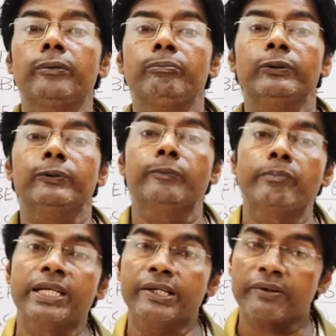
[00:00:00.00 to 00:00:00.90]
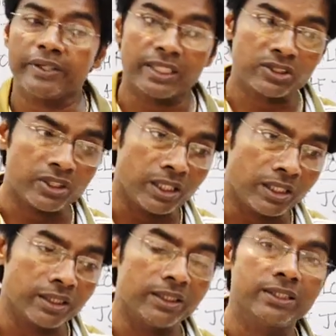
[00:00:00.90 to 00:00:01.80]
poem
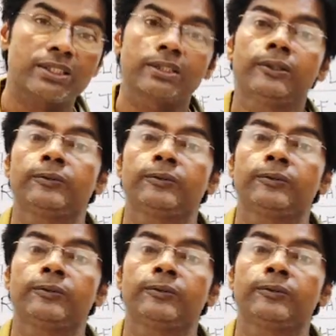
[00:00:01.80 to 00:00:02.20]
directing his